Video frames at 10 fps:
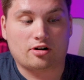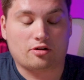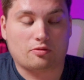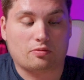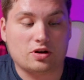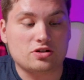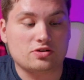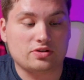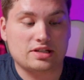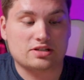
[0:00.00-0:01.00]

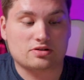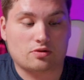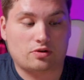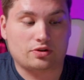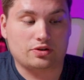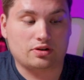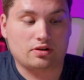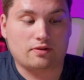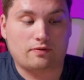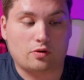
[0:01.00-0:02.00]
originally sold
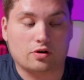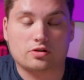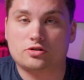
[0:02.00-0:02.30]
for